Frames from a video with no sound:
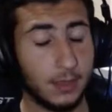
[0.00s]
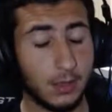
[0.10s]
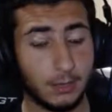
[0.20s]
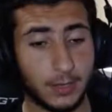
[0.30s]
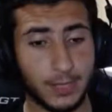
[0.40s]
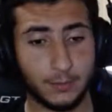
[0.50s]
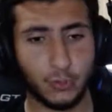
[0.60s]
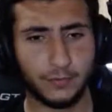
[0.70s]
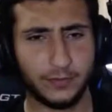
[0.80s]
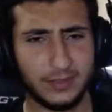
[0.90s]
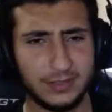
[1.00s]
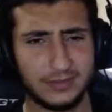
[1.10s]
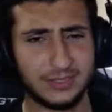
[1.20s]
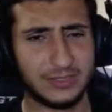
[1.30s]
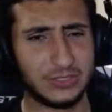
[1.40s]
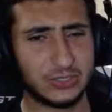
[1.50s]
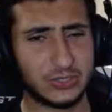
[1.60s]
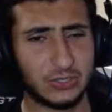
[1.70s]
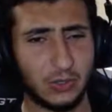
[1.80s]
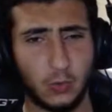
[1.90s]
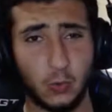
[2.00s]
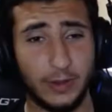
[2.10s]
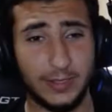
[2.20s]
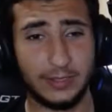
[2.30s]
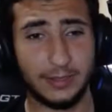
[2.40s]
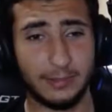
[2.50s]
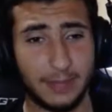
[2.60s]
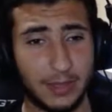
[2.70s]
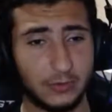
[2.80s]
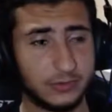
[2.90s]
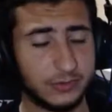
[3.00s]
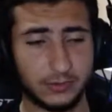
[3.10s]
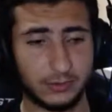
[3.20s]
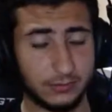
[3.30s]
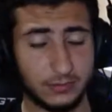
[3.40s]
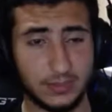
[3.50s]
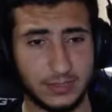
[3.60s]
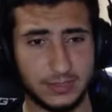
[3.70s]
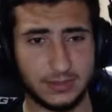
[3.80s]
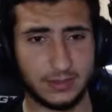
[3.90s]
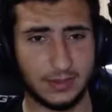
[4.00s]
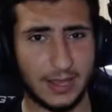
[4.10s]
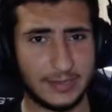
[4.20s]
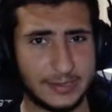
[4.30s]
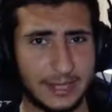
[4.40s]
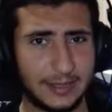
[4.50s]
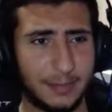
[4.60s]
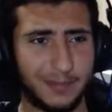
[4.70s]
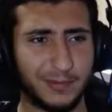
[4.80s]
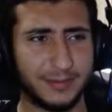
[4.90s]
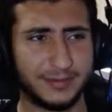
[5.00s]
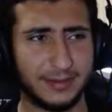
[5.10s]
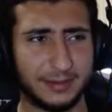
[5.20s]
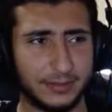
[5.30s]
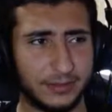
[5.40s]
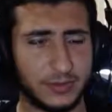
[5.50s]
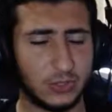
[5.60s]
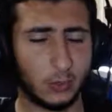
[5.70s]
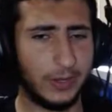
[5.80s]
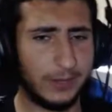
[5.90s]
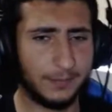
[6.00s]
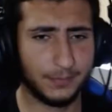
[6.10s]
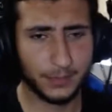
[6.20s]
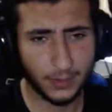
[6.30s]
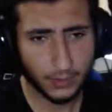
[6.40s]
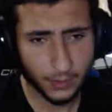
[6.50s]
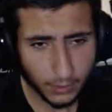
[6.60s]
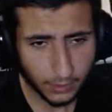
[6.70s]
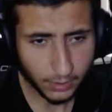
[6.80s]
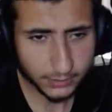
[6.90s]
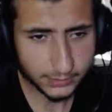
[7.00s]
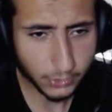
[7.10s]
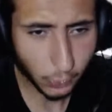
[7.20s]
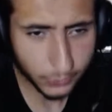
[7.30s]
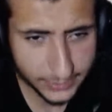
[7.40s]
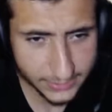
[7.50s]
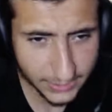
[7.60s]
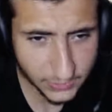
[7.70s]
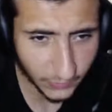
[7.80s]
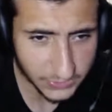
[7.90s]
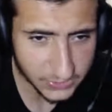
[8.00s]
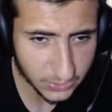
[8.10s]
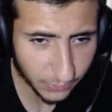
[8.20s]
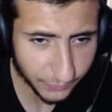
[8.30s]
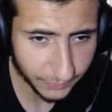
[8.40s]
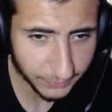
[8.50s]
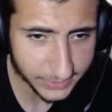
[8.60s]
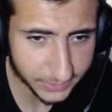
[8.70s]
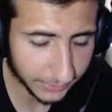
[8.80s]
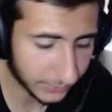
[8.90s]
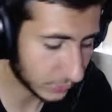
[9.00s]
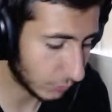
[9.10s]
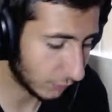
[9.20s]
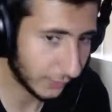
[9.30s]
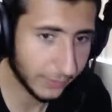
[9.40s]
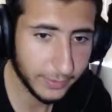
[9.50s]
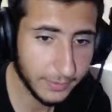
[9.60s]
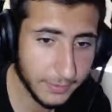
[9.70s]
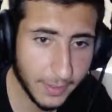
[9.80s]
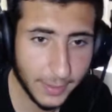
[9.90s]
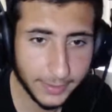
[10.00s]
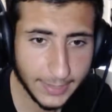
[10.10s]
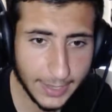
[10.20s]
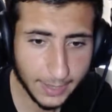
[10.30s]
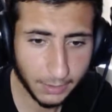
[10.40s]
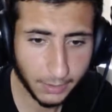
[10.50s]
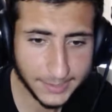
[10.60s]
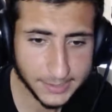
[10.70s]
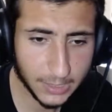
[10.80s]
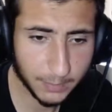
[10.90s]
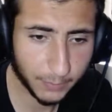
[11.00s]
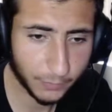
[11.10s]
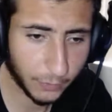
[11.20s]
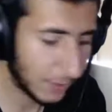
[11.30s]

But overall, there is just no way that Mount has that type of a mentality. There is no way. Tony says, what's your favorite signing so far? Yeah, I said it before.